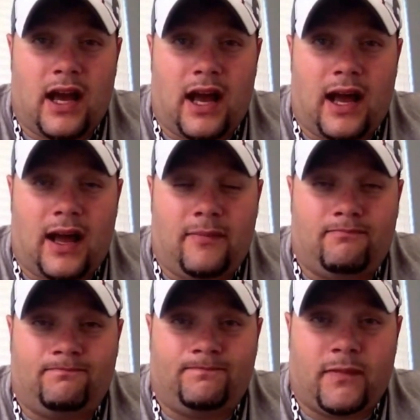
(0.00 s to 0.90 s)

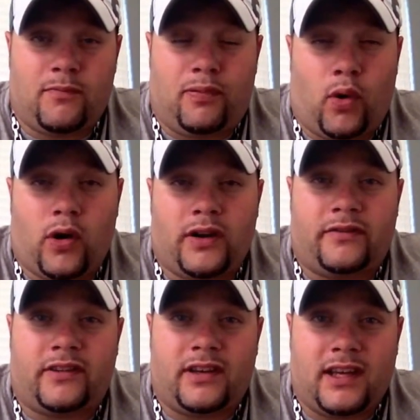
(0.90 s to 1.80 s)

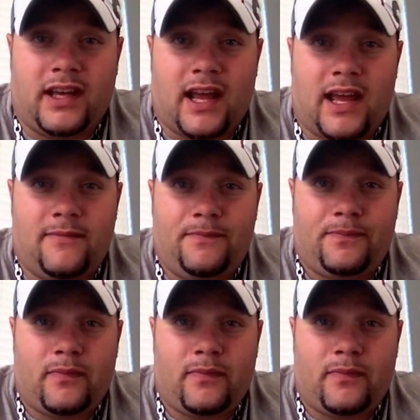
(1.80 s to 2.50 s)
importance to TNA,